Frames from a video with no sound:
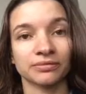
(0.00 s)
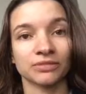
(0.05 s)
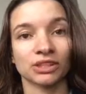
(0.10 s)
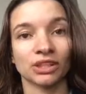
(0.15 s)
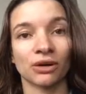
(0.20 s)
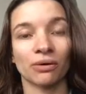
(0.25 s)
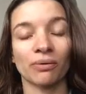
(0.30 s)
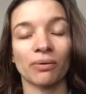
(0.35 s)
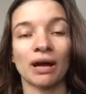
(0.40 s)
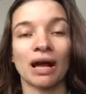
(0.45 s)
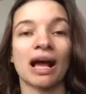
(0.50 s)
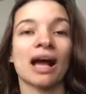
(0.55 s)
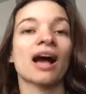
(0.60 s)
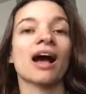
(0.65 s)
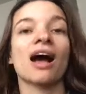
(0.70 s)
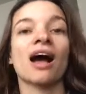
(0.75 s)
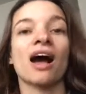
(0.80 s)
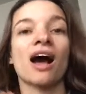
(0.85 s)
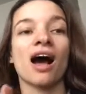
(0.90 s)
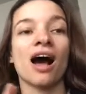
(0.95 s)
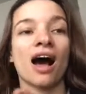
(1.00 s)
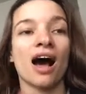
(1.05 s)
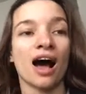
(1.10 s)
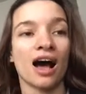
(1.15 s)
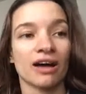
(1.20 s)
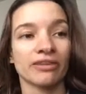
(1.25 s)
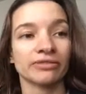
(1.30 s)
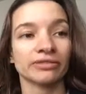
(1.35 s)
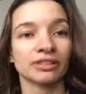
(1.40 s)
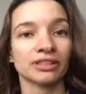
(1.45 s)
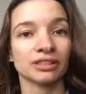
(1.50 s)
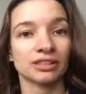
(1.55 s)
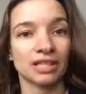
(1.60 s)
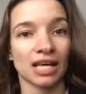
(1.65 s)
So after